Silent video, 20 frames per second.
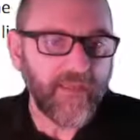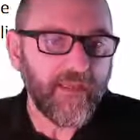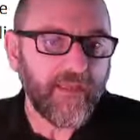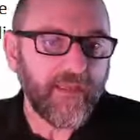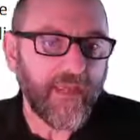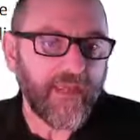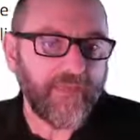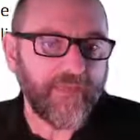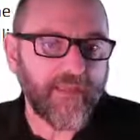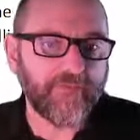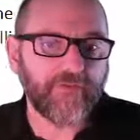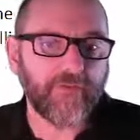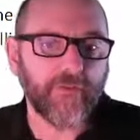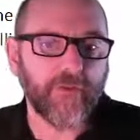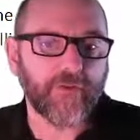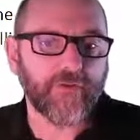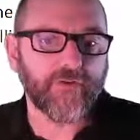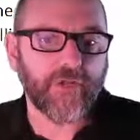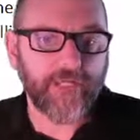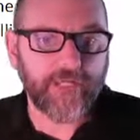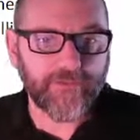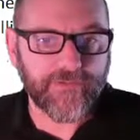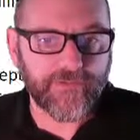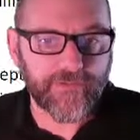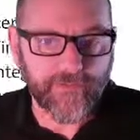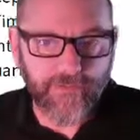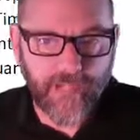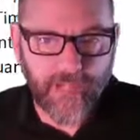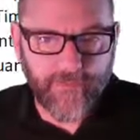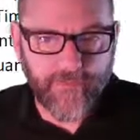And then if you want to try out
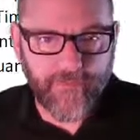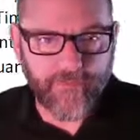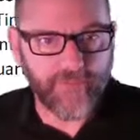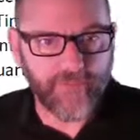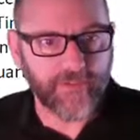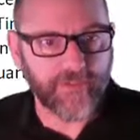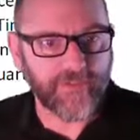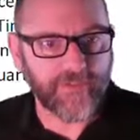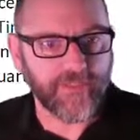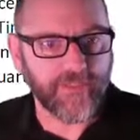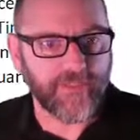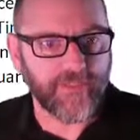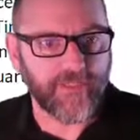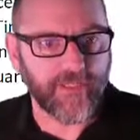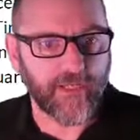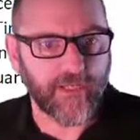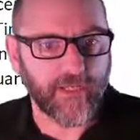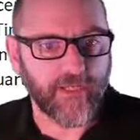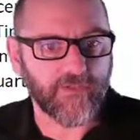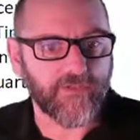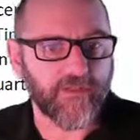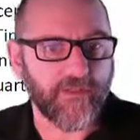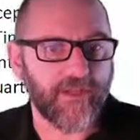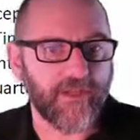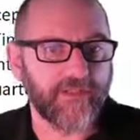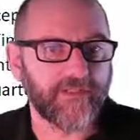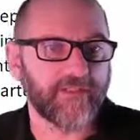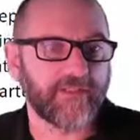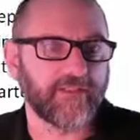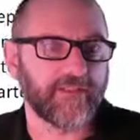some timing functions,
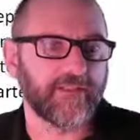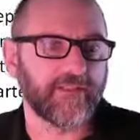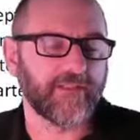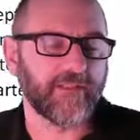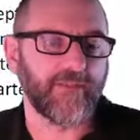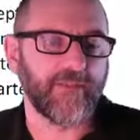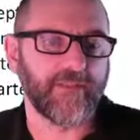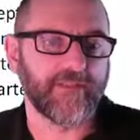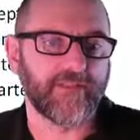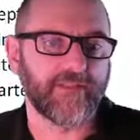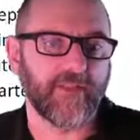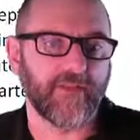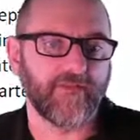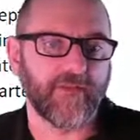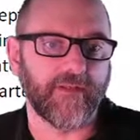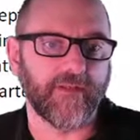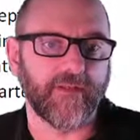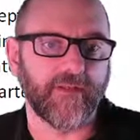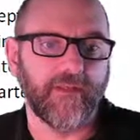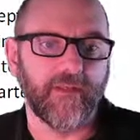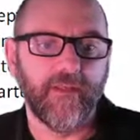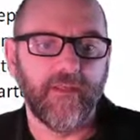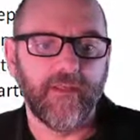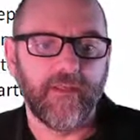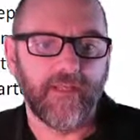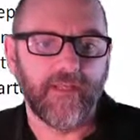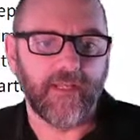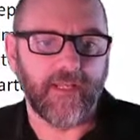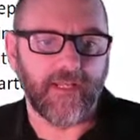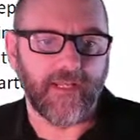try some of the stuff in
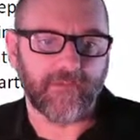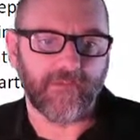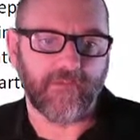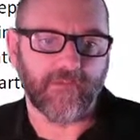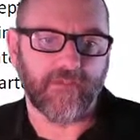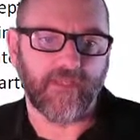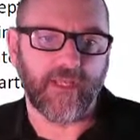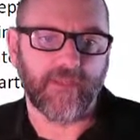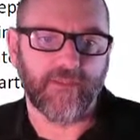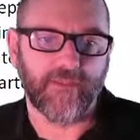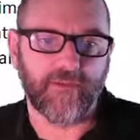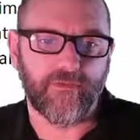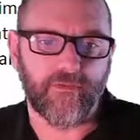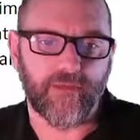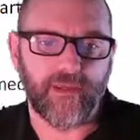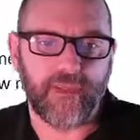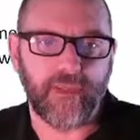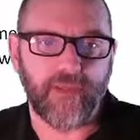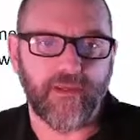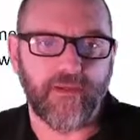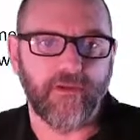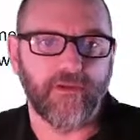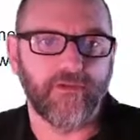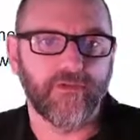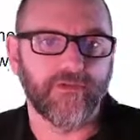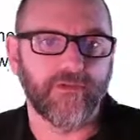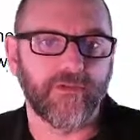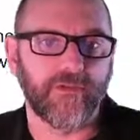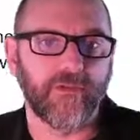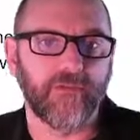exercise 3 here.
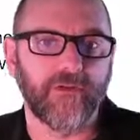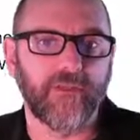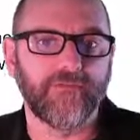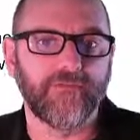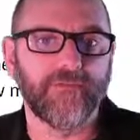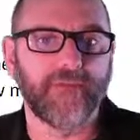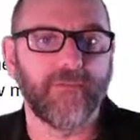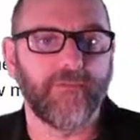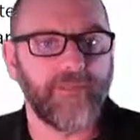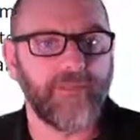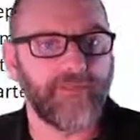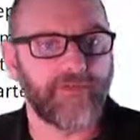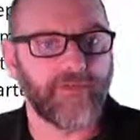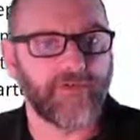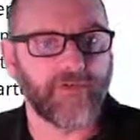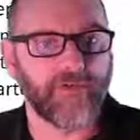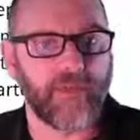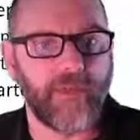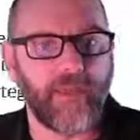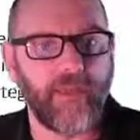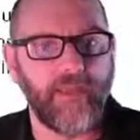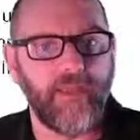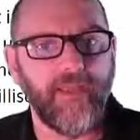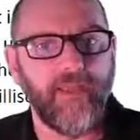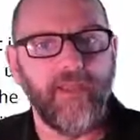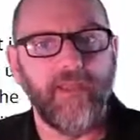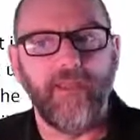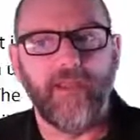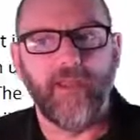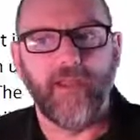So give some of these a try,
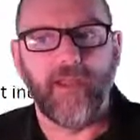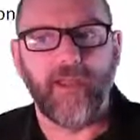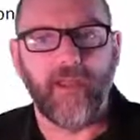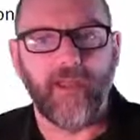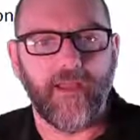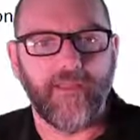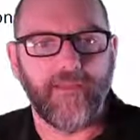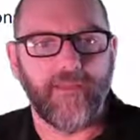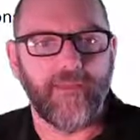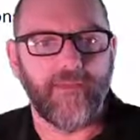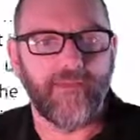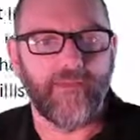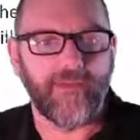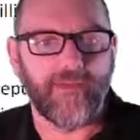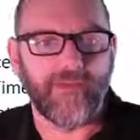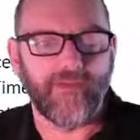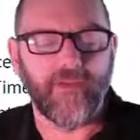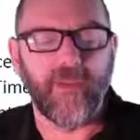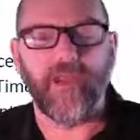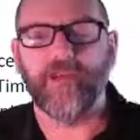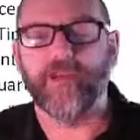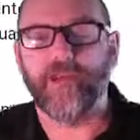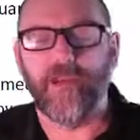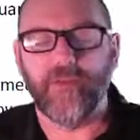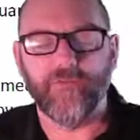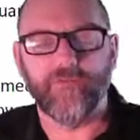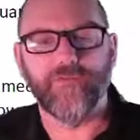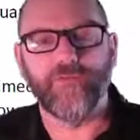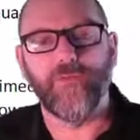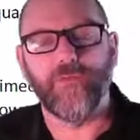and then when you've gotten
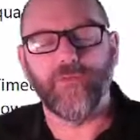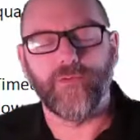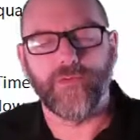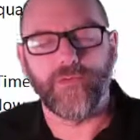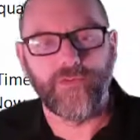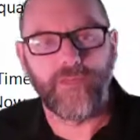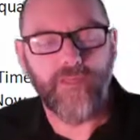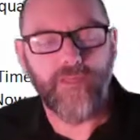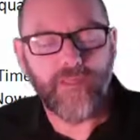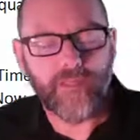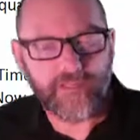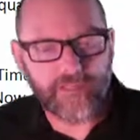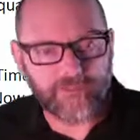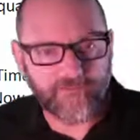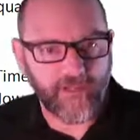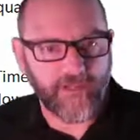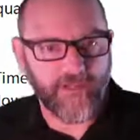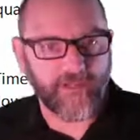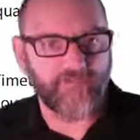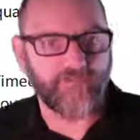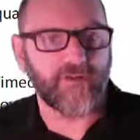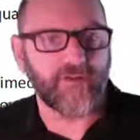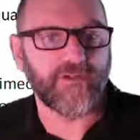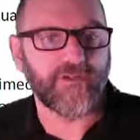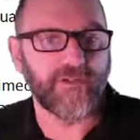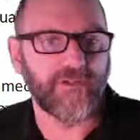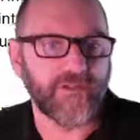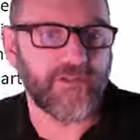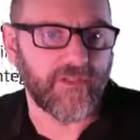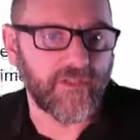comfortable with defining
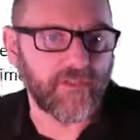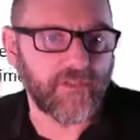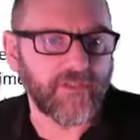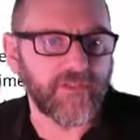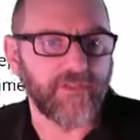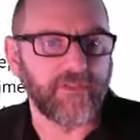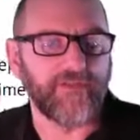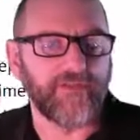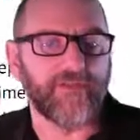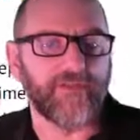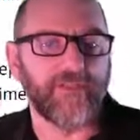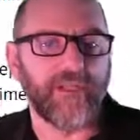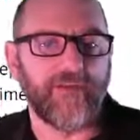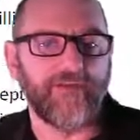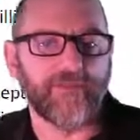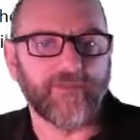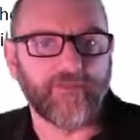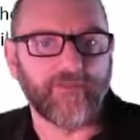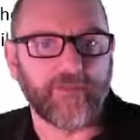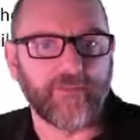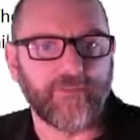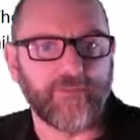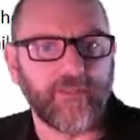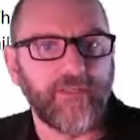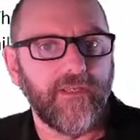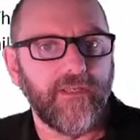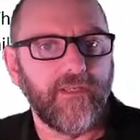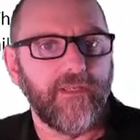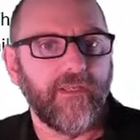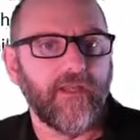functions using them in JavaScript,
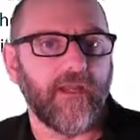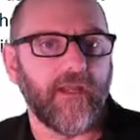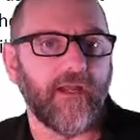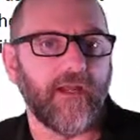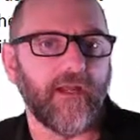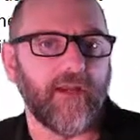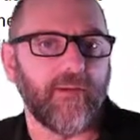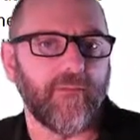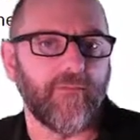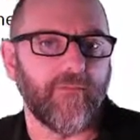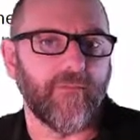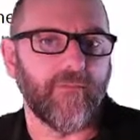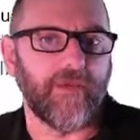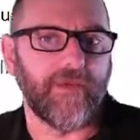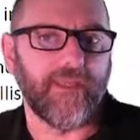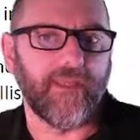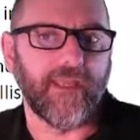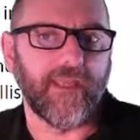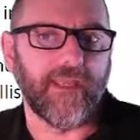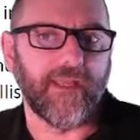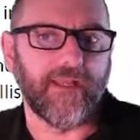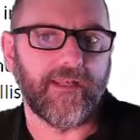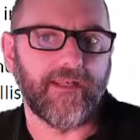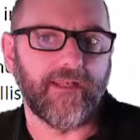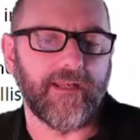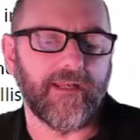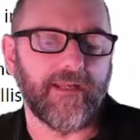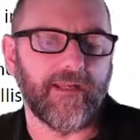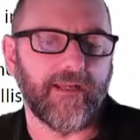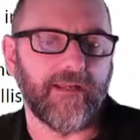we
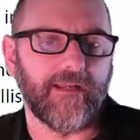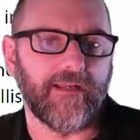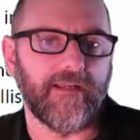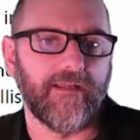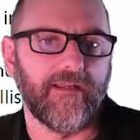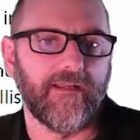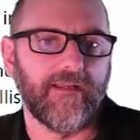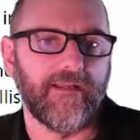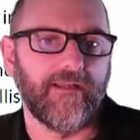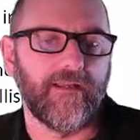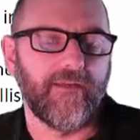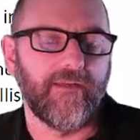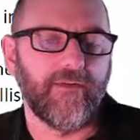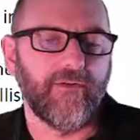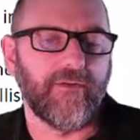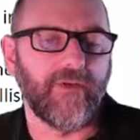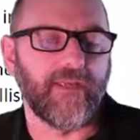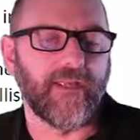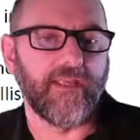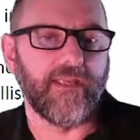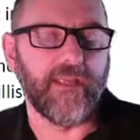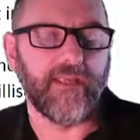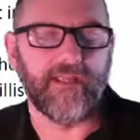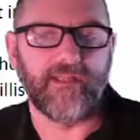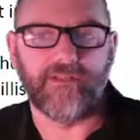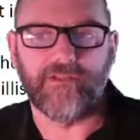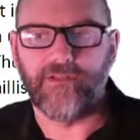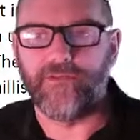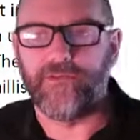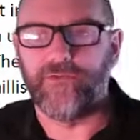can get
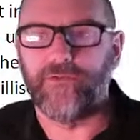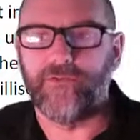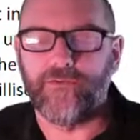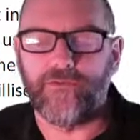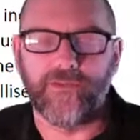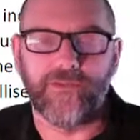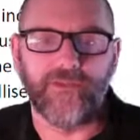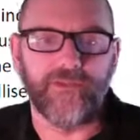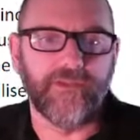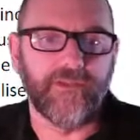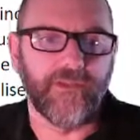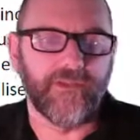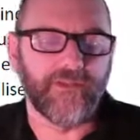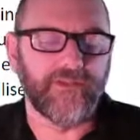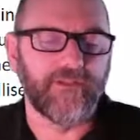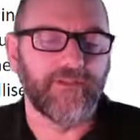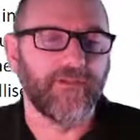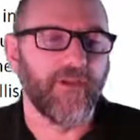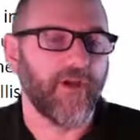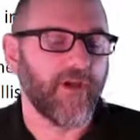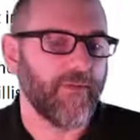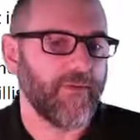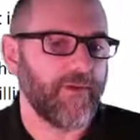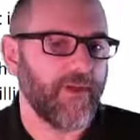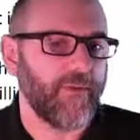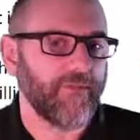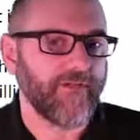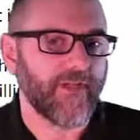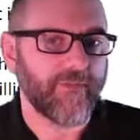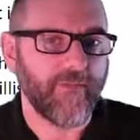into the document
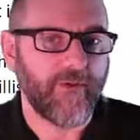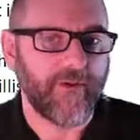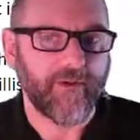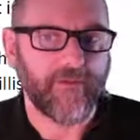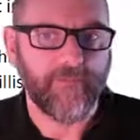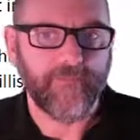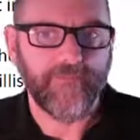object model.